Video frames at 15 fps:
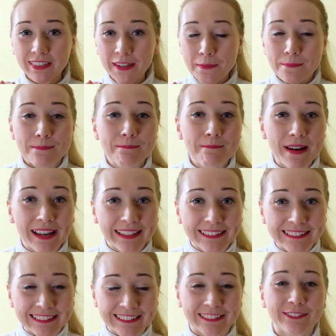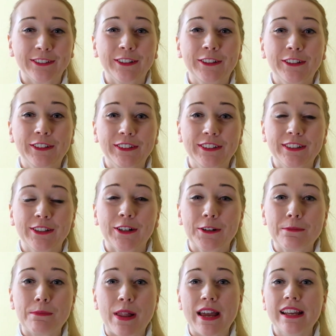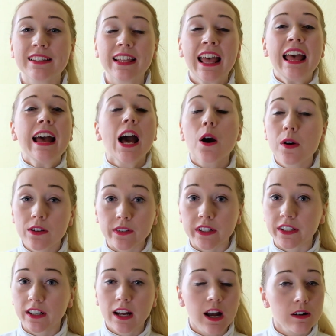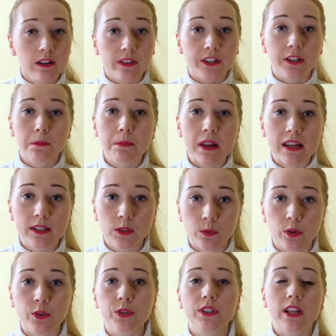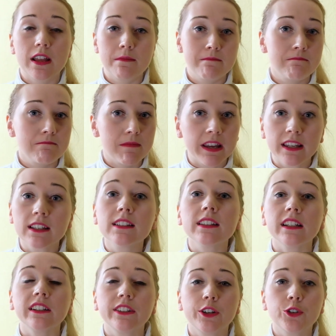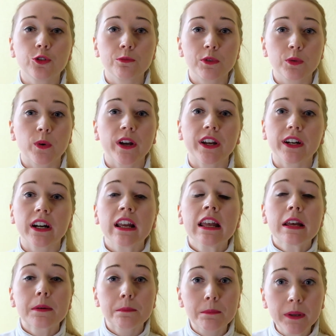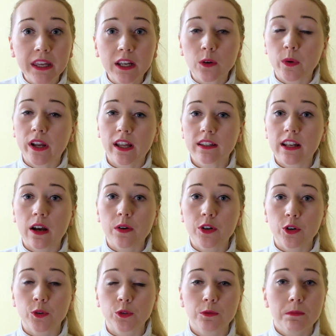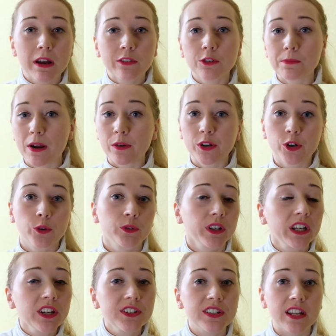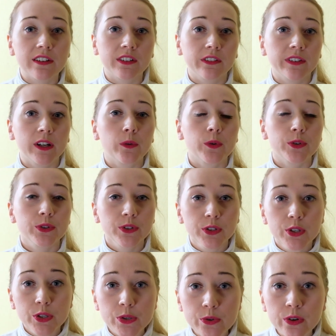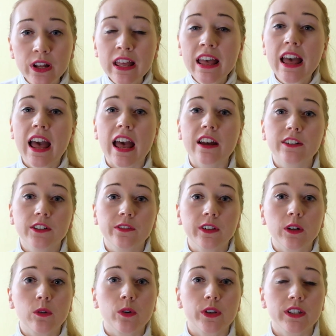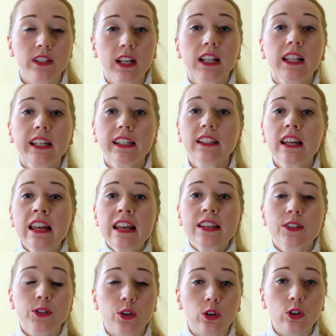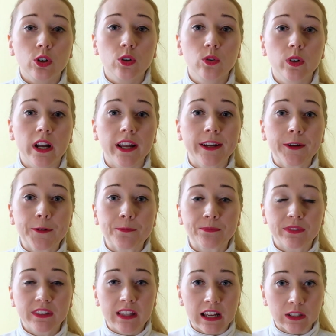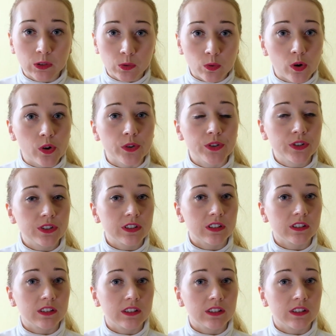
minus for the whole place. However, the place was amazing. The rooms were big. We had our own bathroom, our own kitchen. Everything was new. Everything was clean. So that was